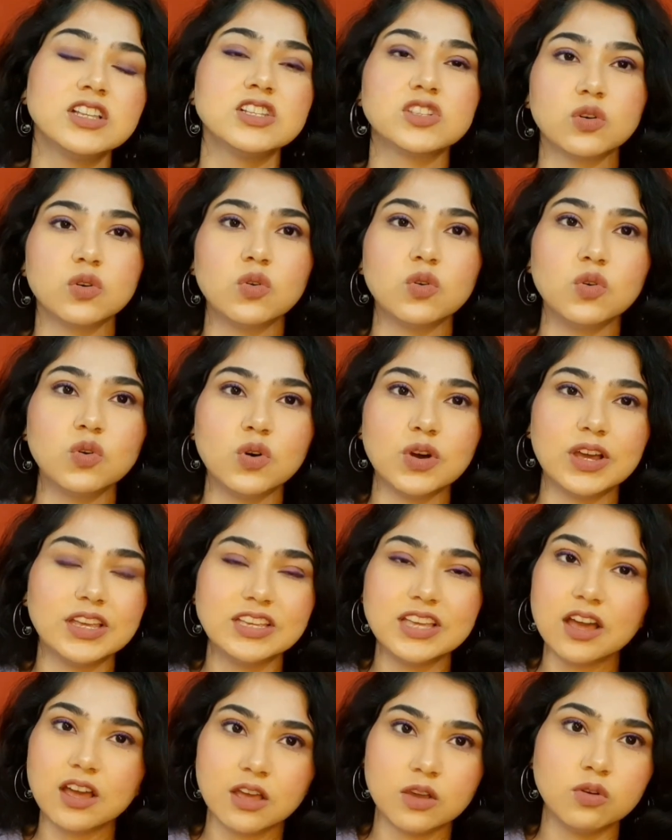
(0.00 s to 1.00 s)
So
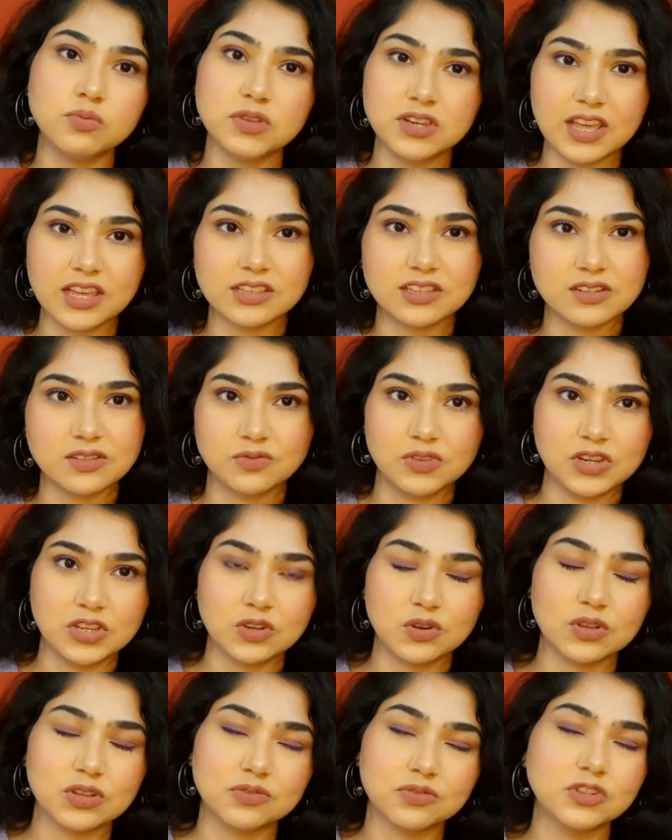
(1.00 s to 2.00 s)
yeah, I hope you like this
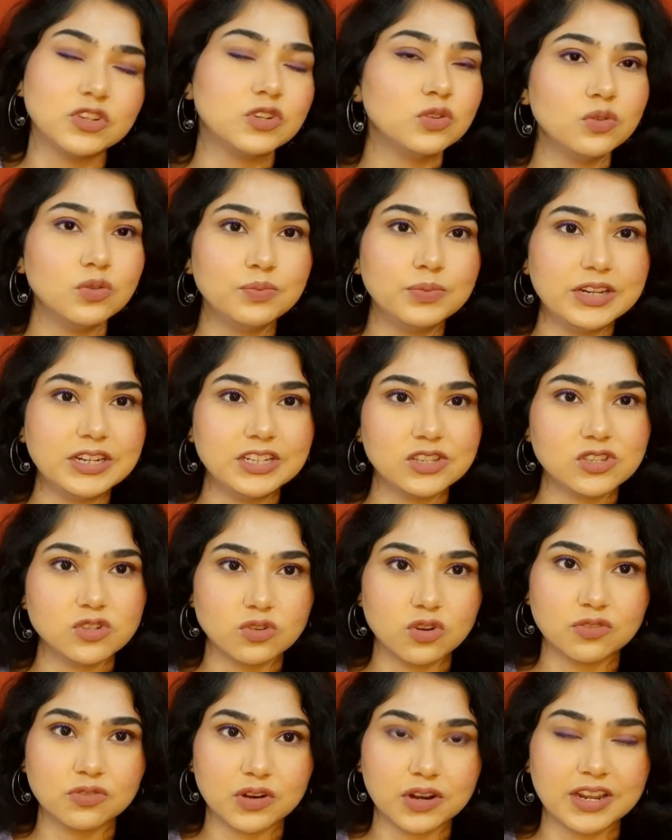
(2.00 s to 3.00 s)
video. If you do, please
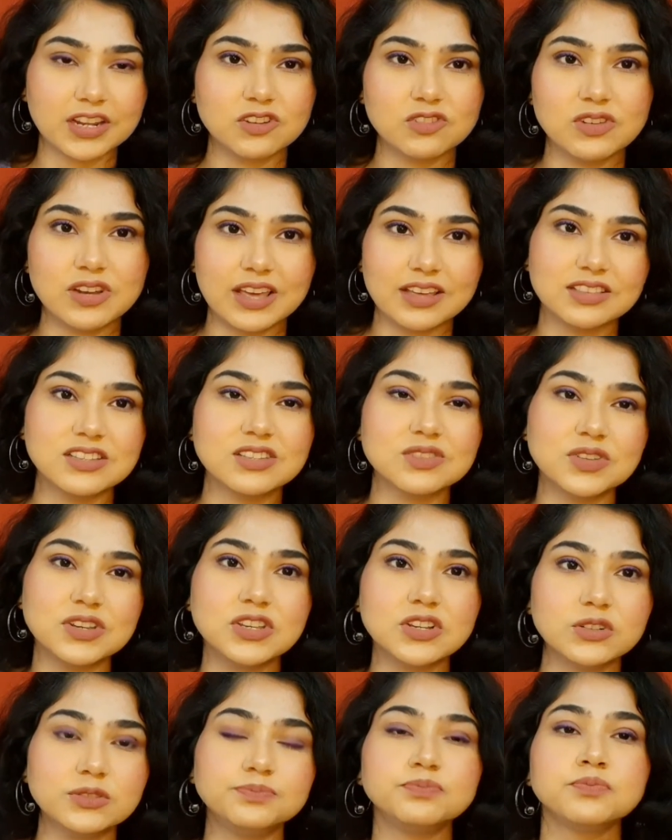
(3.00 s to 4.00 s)
do not forget to like this
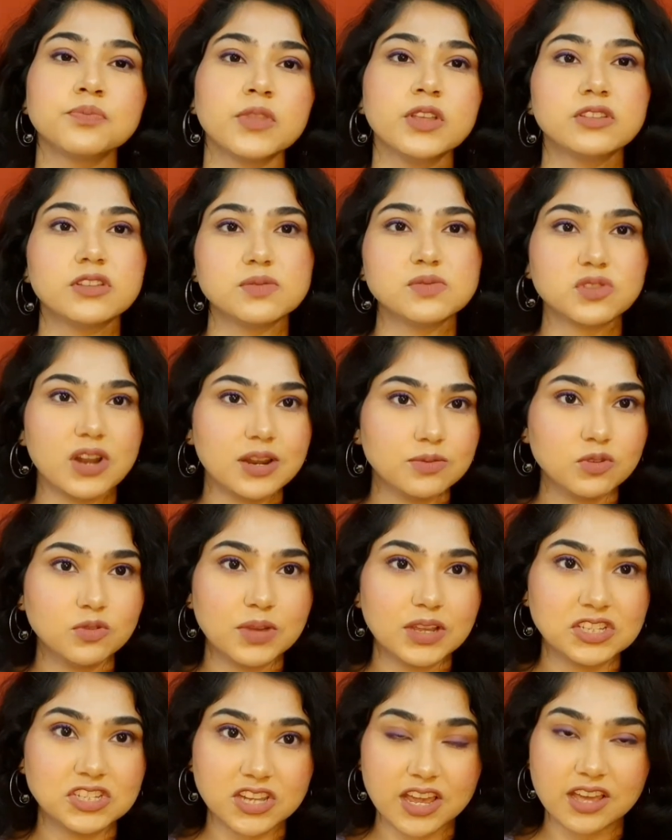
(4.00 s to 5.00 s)
video, subscribe to
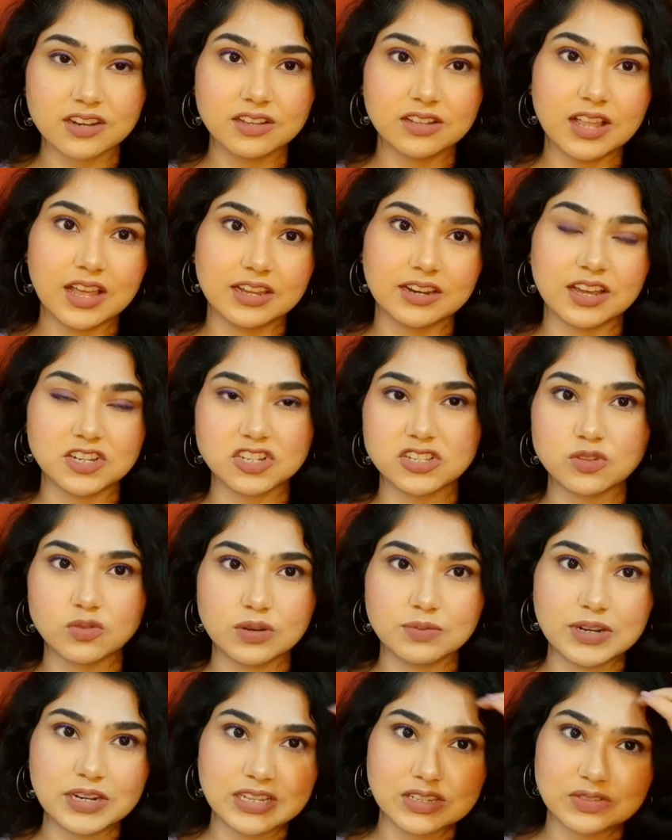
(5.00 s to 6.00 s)
my channel, and I shall
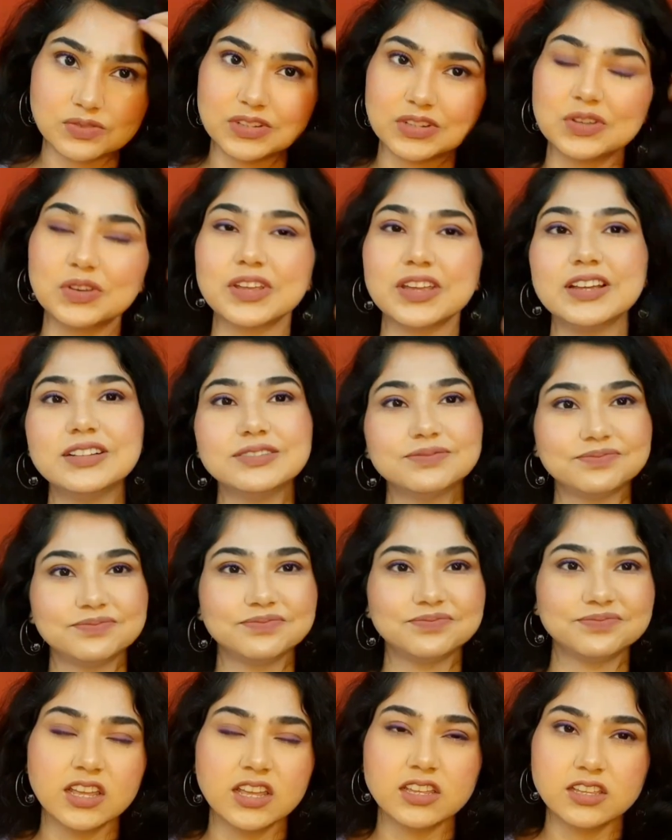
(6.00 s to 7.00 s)
see you in my next one. Okay,
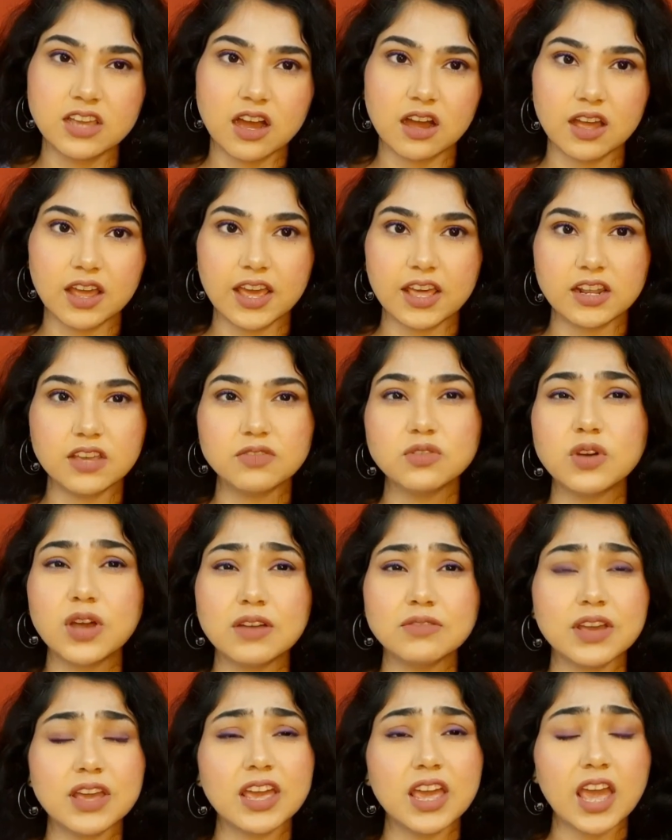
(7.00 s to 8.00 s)
yeah, and if you
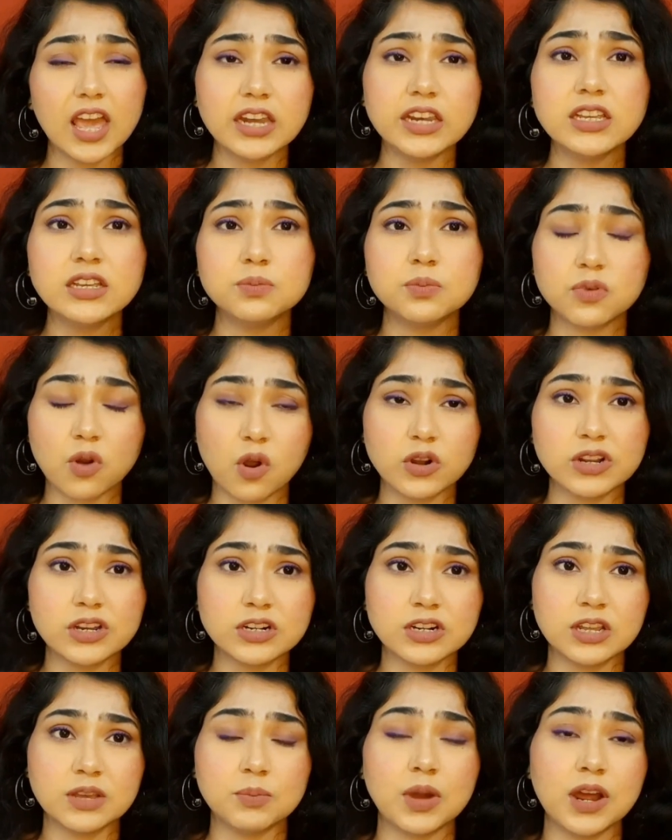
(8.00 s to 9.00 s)
have any
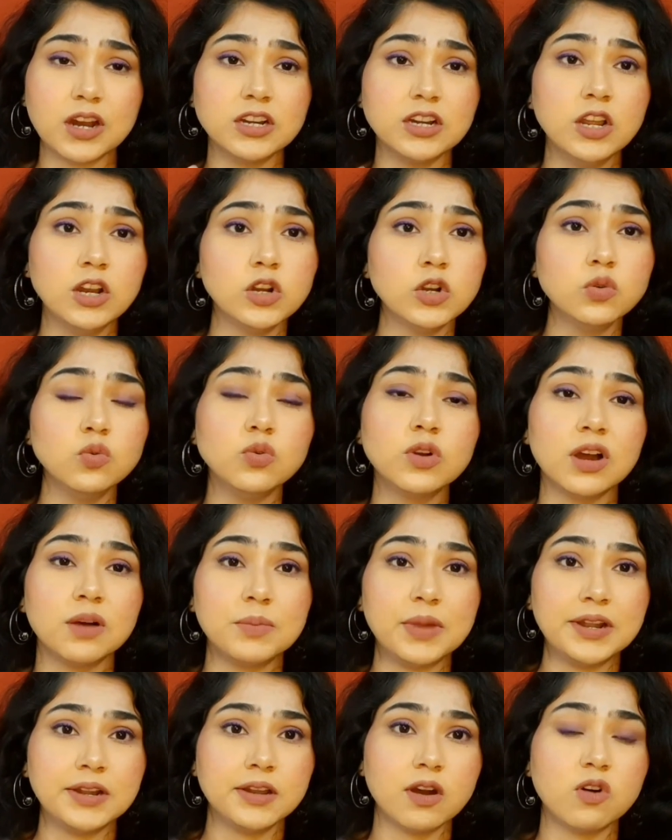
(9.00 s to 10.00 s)
product demand, do
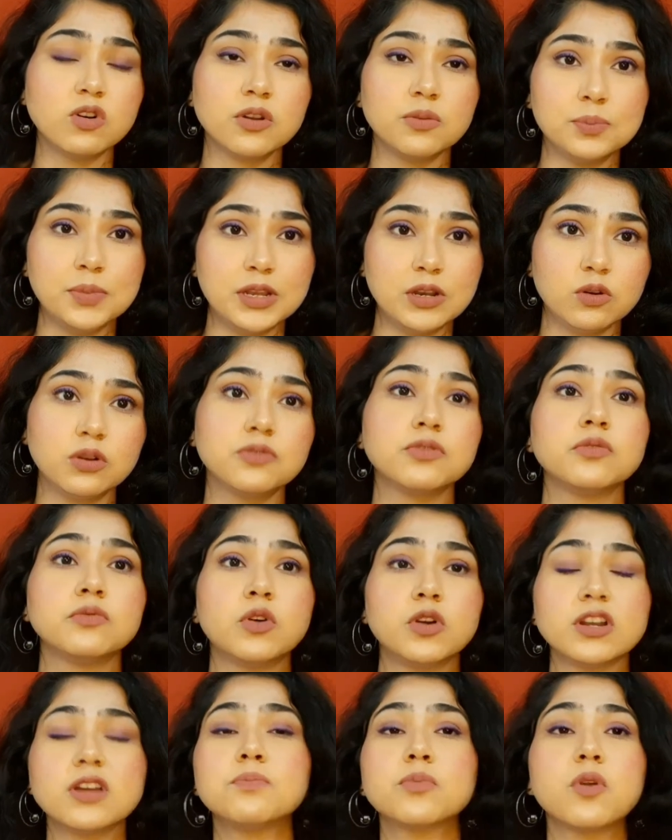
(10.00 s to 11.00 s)
comment down below. If you
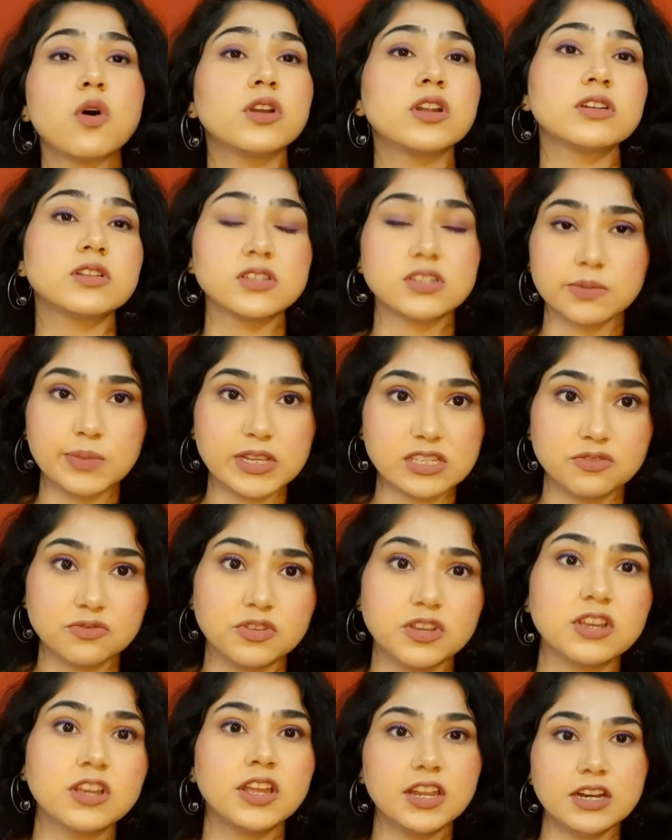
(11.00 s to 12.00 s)
want a product
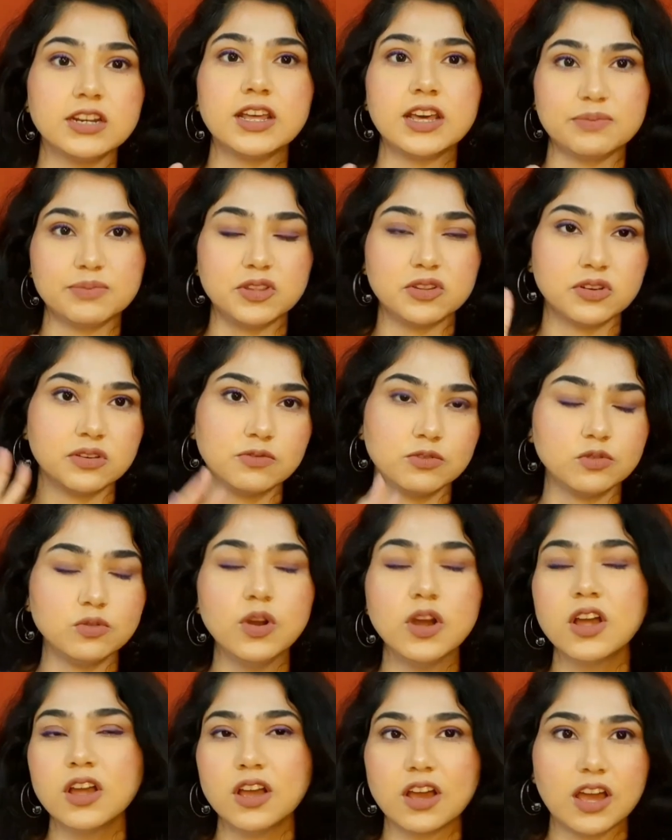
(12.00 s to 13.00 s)
specific in-depth
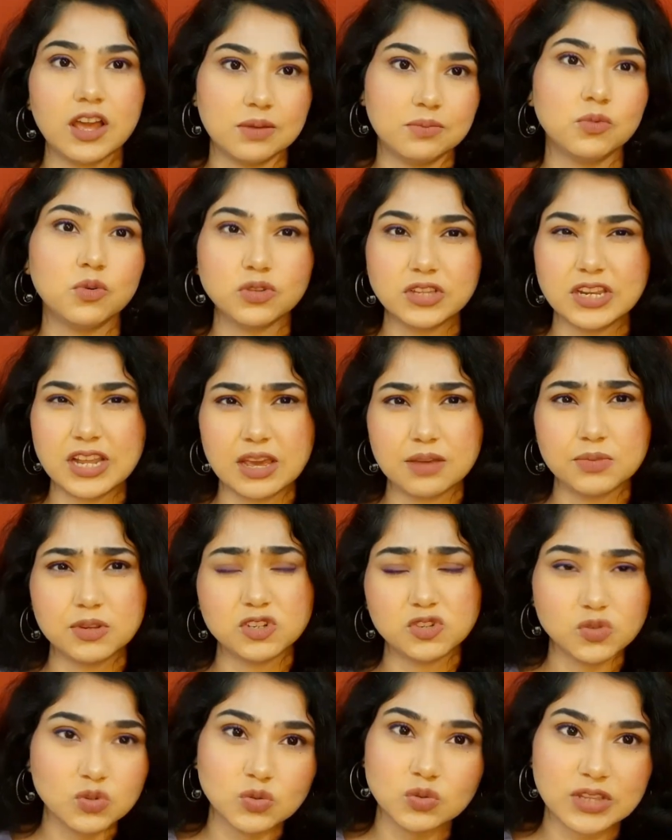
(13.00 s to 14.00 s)
review, I'm more than
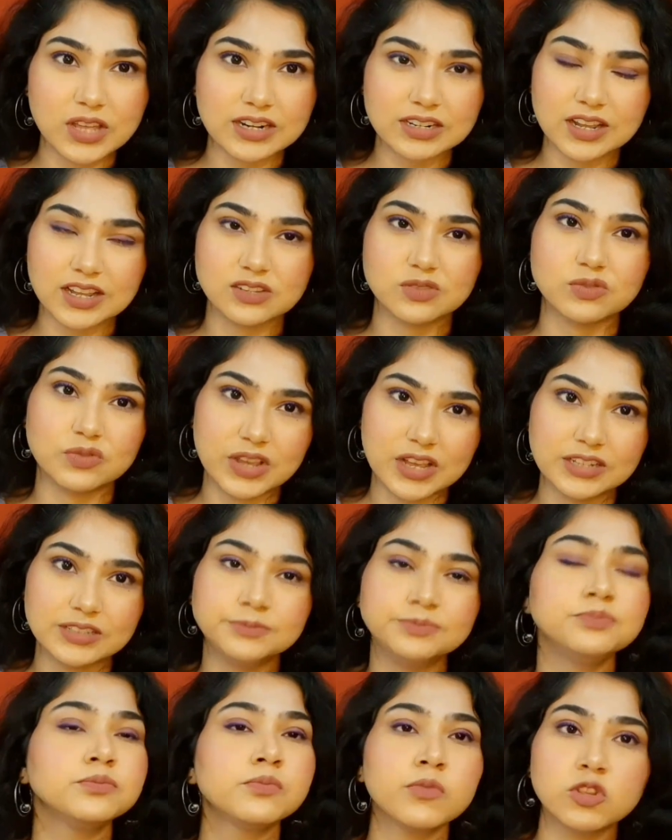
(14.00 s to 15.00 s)
happy to do that as well.